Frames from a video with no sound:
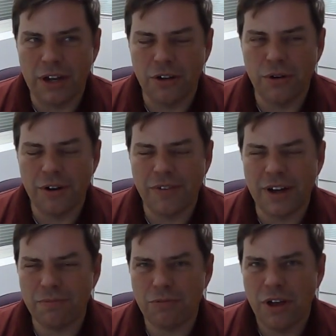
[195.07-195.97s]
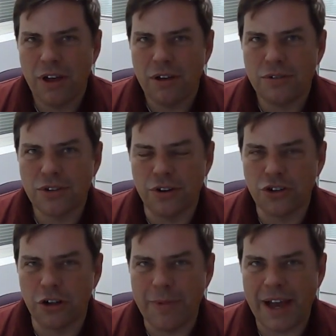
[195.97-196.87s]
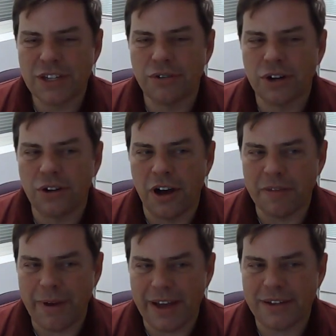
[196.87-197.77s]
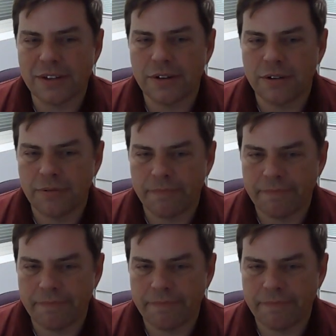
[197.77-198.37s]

in lieu of a surgical mask or a cloth mask.